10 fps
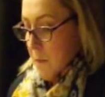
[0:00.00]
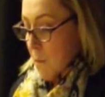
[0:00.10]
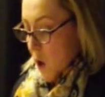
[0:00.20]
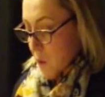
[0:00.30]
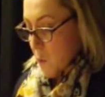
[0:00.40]

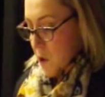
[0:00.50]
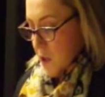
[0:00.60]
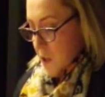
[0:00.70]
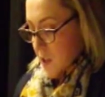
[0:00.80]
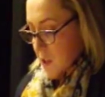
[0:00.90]
Martin
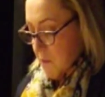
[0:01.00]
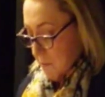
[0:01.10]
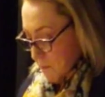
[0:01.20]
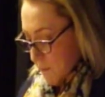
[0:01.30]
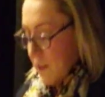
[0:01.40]
was
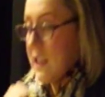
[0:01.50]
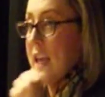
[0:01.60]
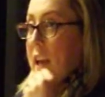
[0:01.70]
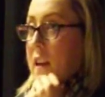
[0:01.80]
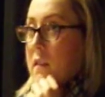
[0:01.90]

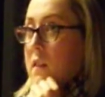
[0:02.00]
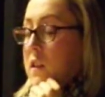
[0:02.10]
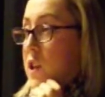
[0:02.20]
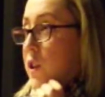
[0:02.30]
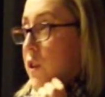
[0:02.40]
taken
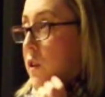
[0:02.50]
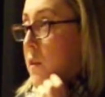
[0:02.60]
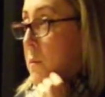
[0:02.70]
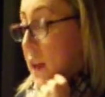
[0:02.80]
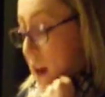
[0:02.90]
to
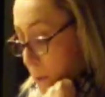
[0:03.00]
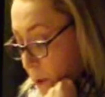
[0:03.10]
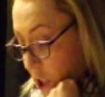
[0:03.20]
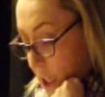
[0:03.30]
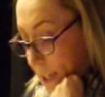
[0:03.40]

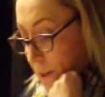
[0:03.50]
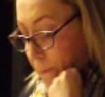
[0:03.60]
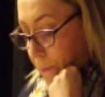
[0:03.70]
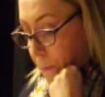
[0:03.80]
McGabry jail,